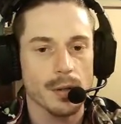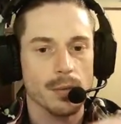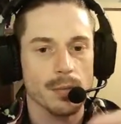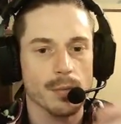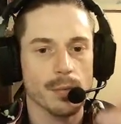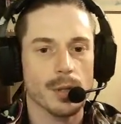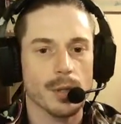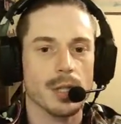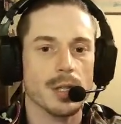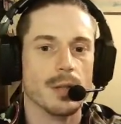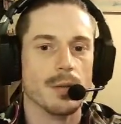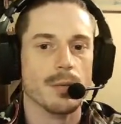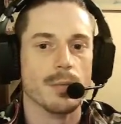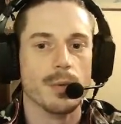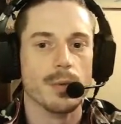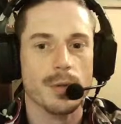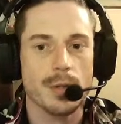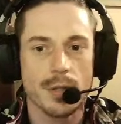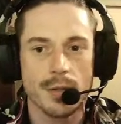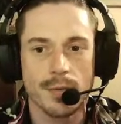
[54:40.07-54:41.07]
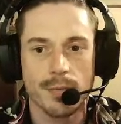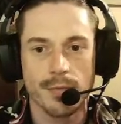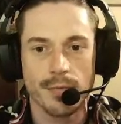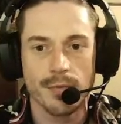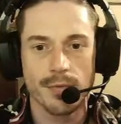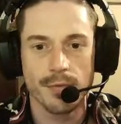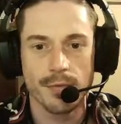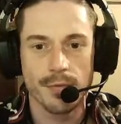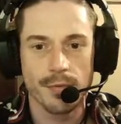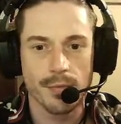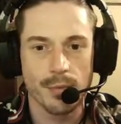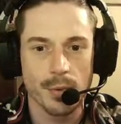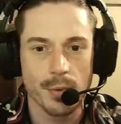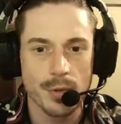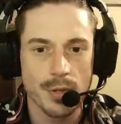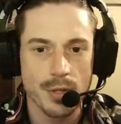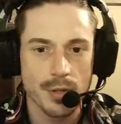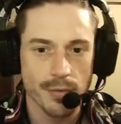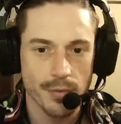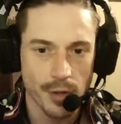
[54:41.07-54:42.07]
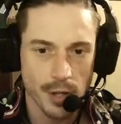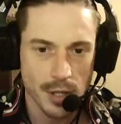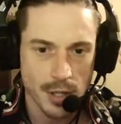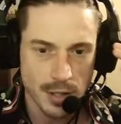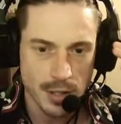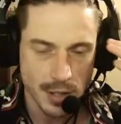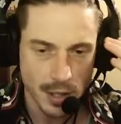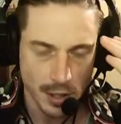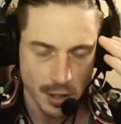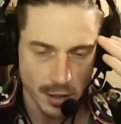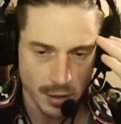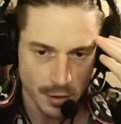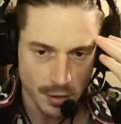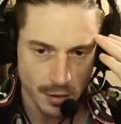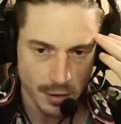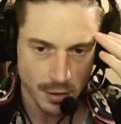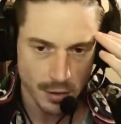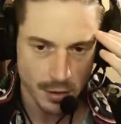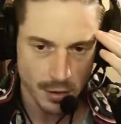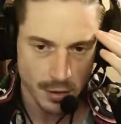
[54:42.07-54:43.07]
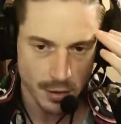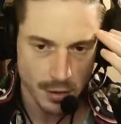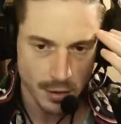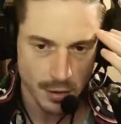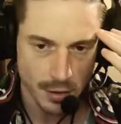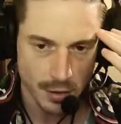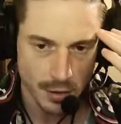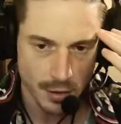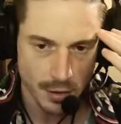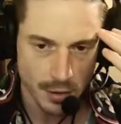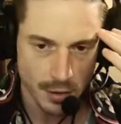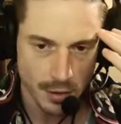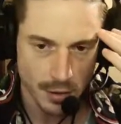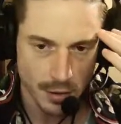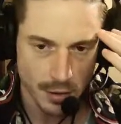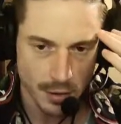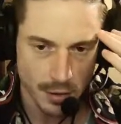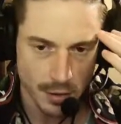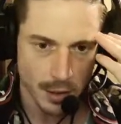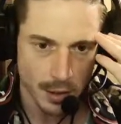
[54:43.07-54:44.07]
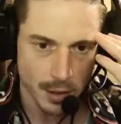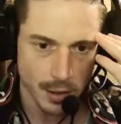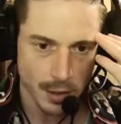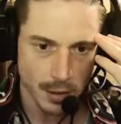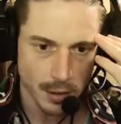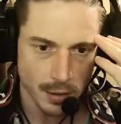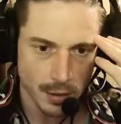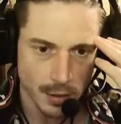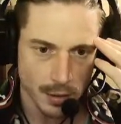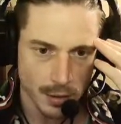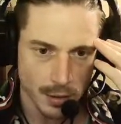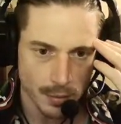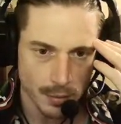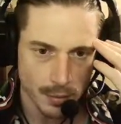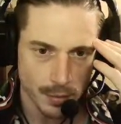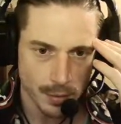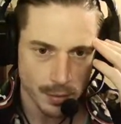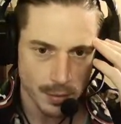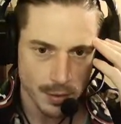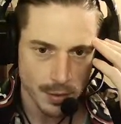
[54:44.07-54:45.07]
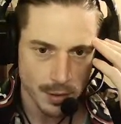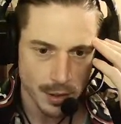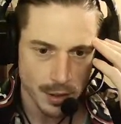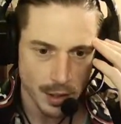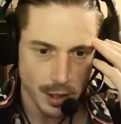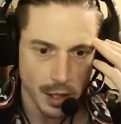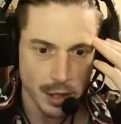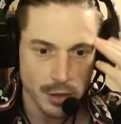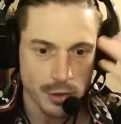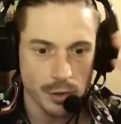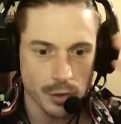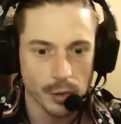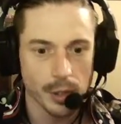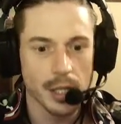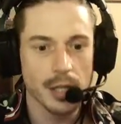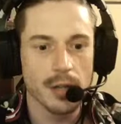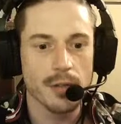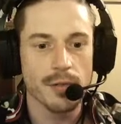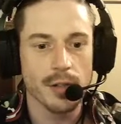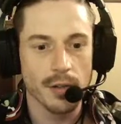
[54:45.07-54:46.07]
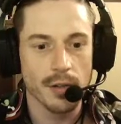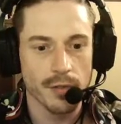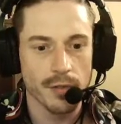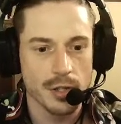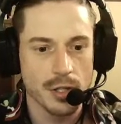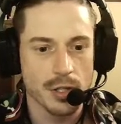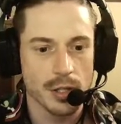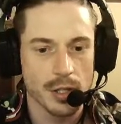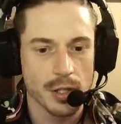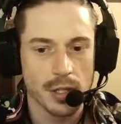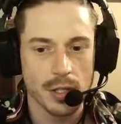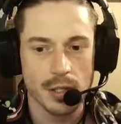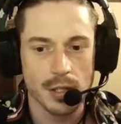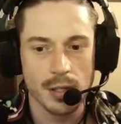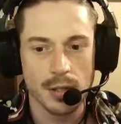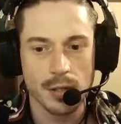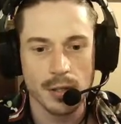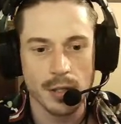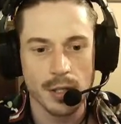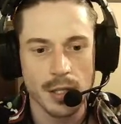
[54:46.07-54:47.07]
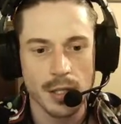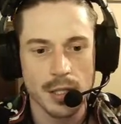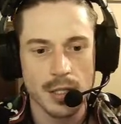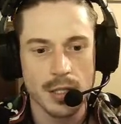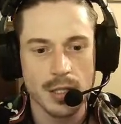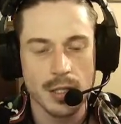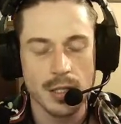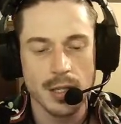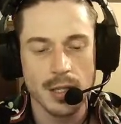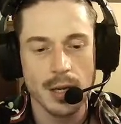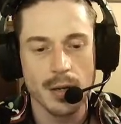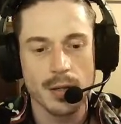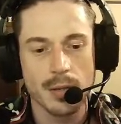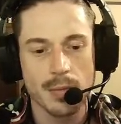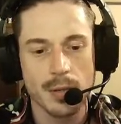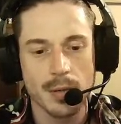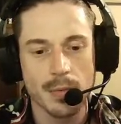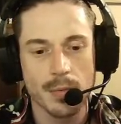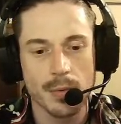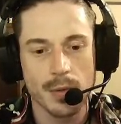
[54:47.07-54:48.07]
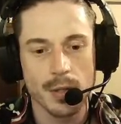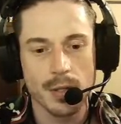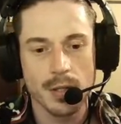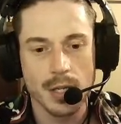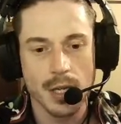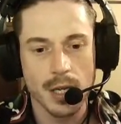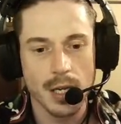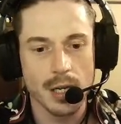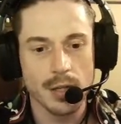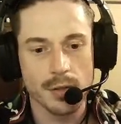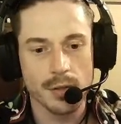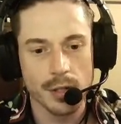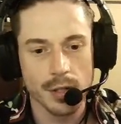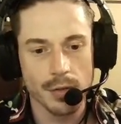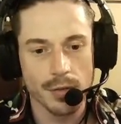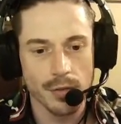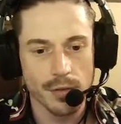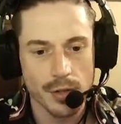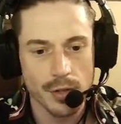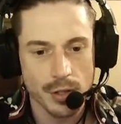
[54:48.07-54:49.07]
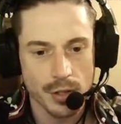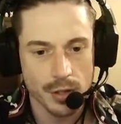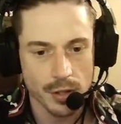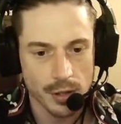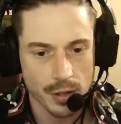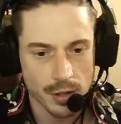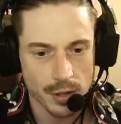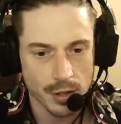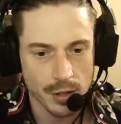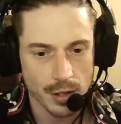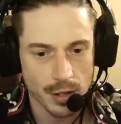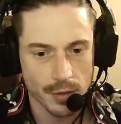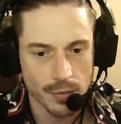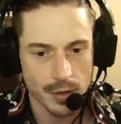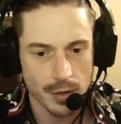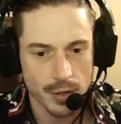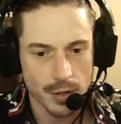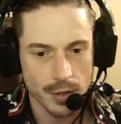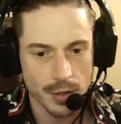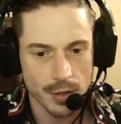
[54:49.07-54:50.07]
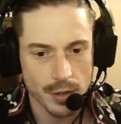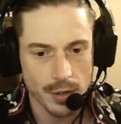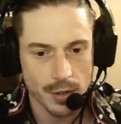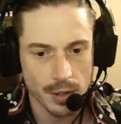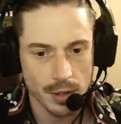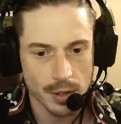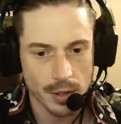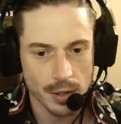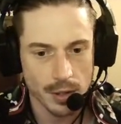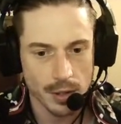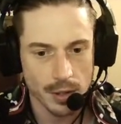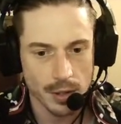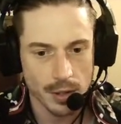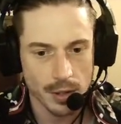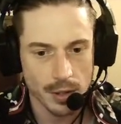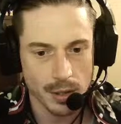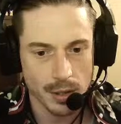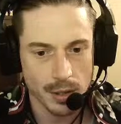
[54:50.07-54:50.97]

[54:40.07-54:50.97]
what was the phrase that it used? Let's see, interleaved efficiently. Is that what it means when you say interleaved efficiently by the event loop?